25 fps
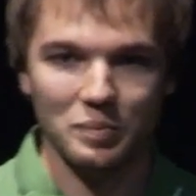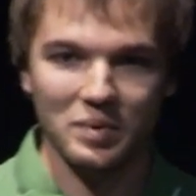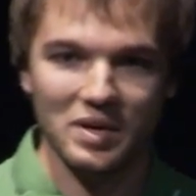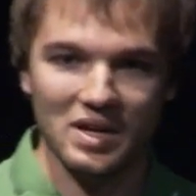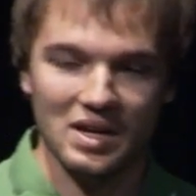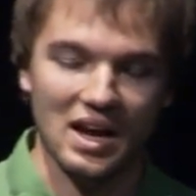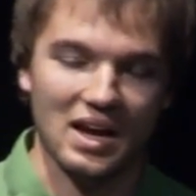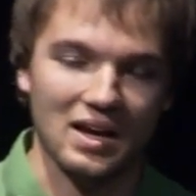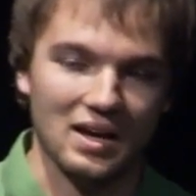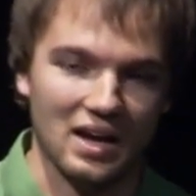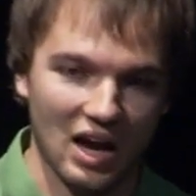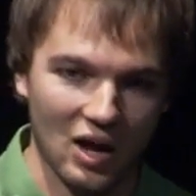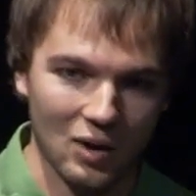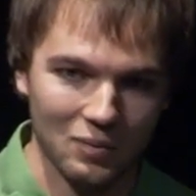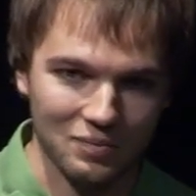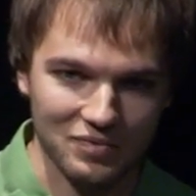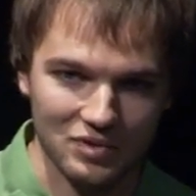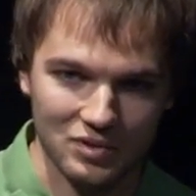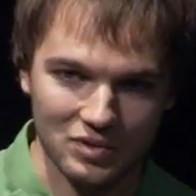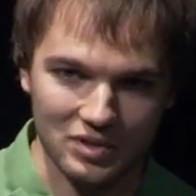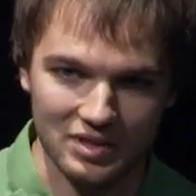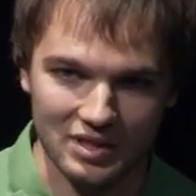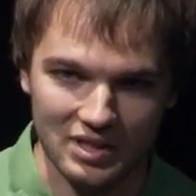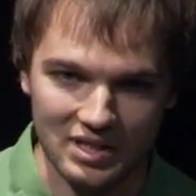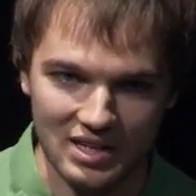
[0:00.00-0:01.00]
be
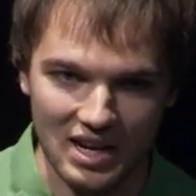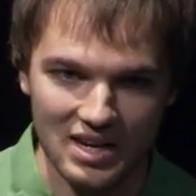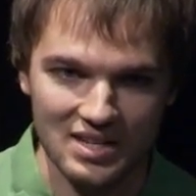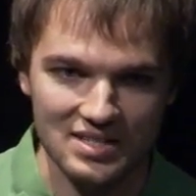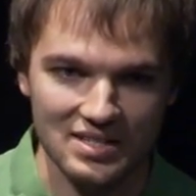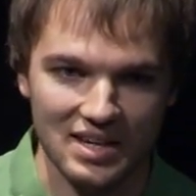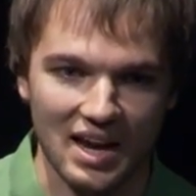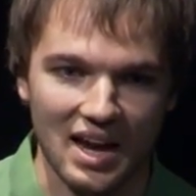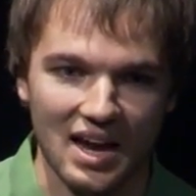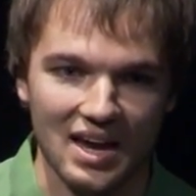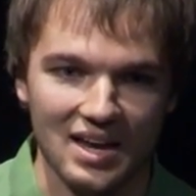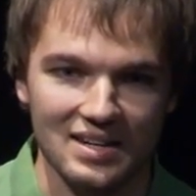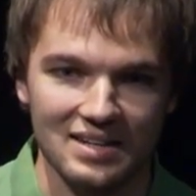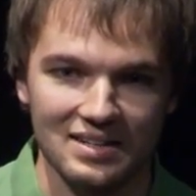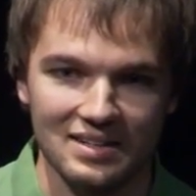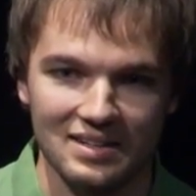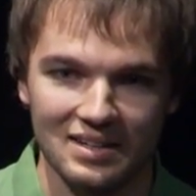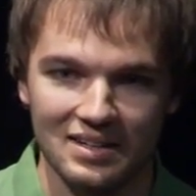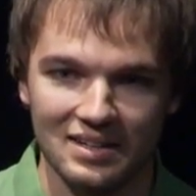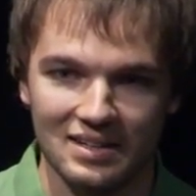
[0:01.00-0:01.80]
helpful in the days ahead,